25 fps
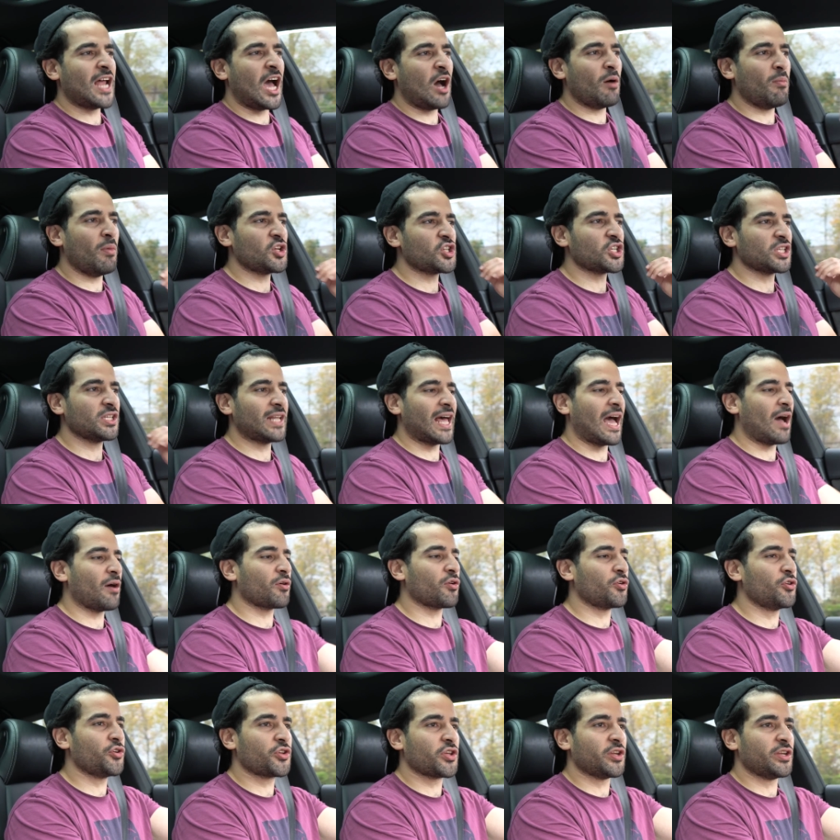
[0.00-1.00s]
how much
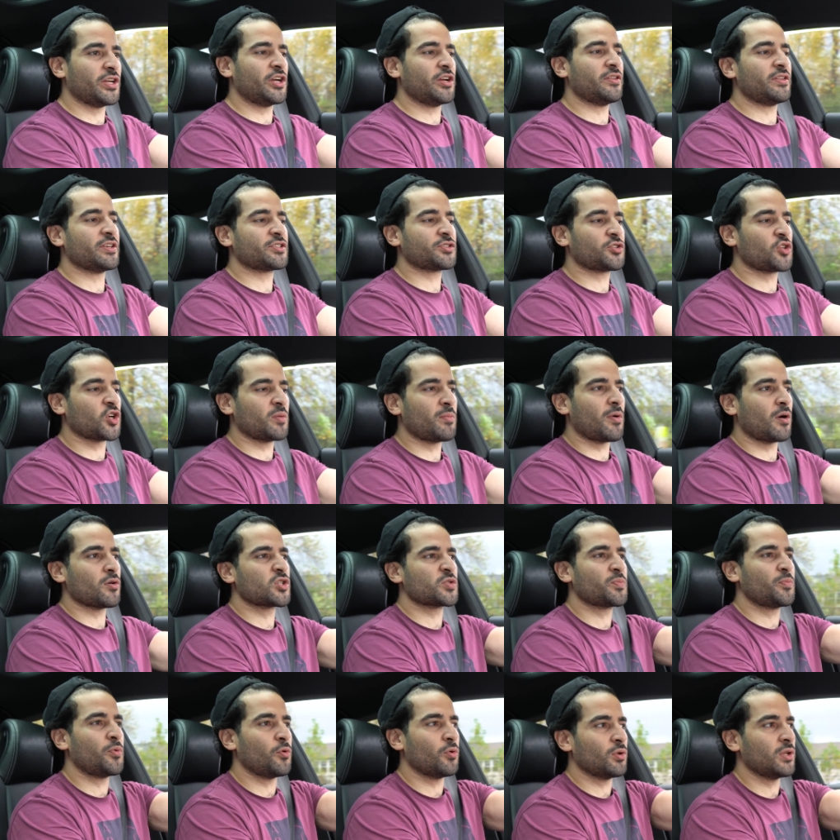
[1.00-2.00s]
louder you can hear this turbo
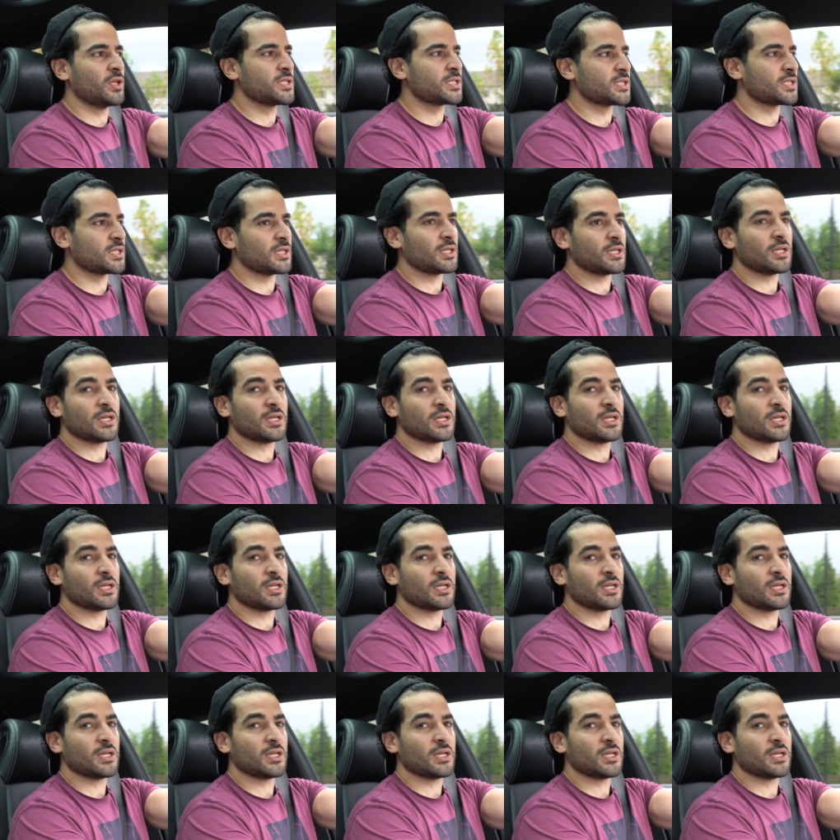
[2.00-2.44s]
spool. Listen.